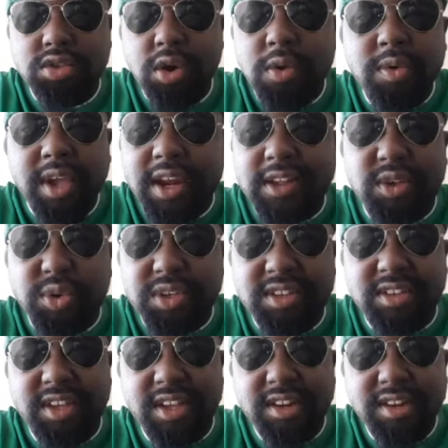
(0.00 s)
Don't get it
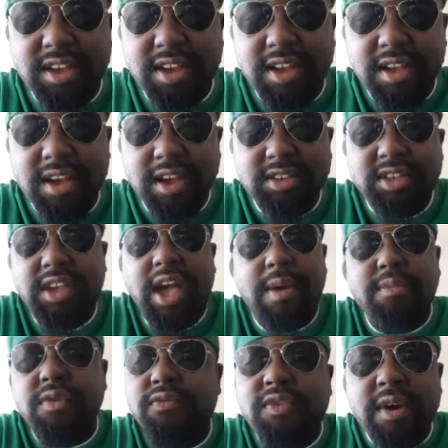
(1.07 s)
twisted. See,
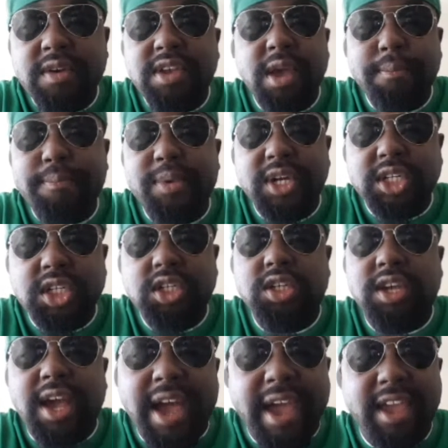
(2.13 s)
I'm a very
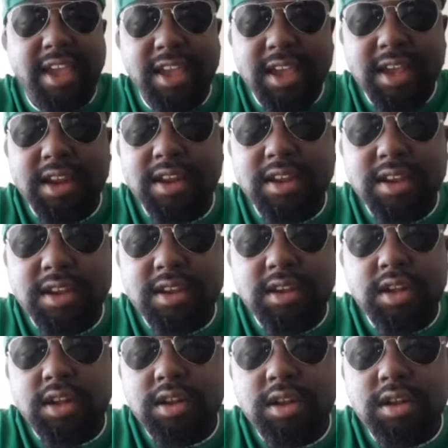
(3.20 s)
ambitious guy.
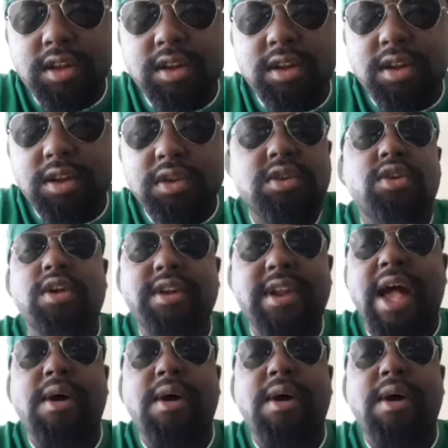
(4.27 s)
Look,